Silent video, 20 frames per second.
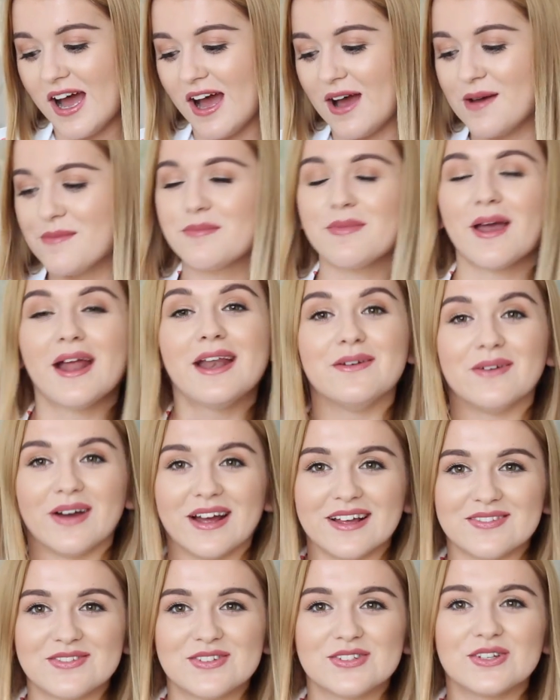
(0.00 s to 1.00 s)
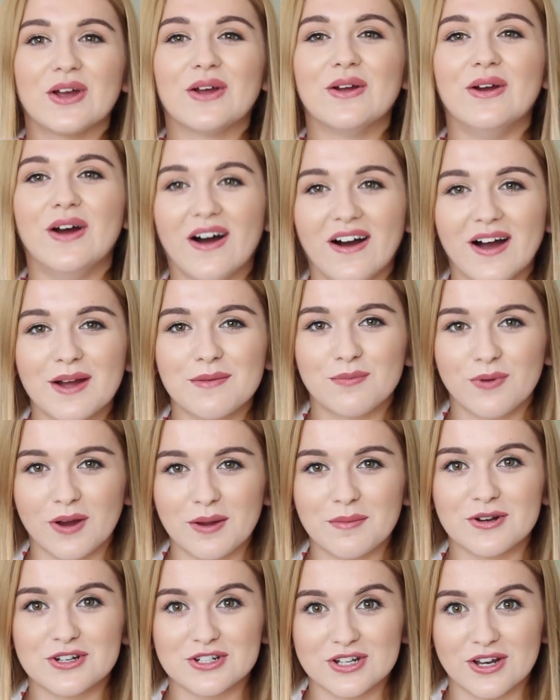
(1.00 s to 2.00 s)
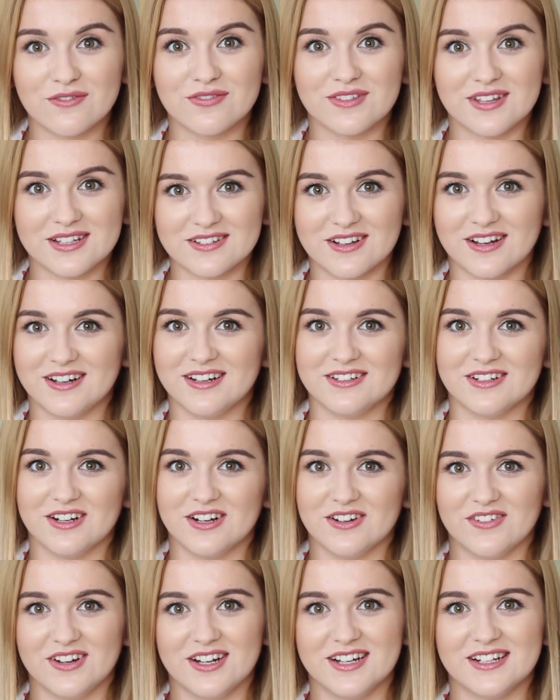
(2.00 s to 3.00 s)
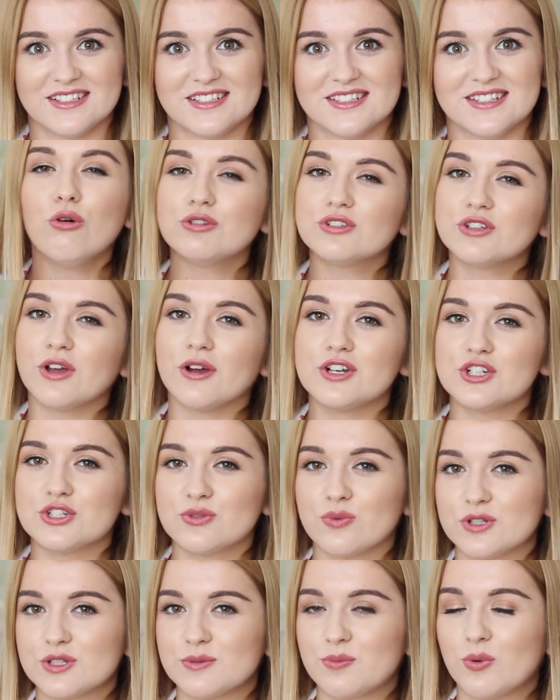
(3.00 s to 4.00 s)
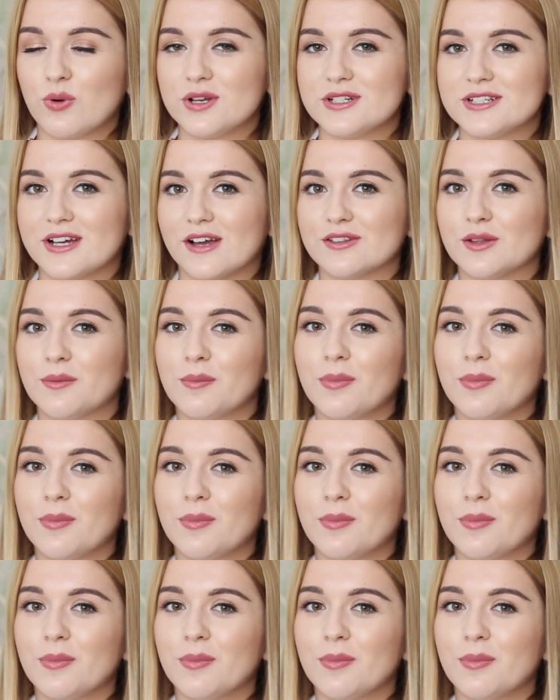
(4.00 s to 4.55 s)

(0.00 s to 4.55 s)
Anyway, so I pretty much love these kind of diaries. Also, I just want to point out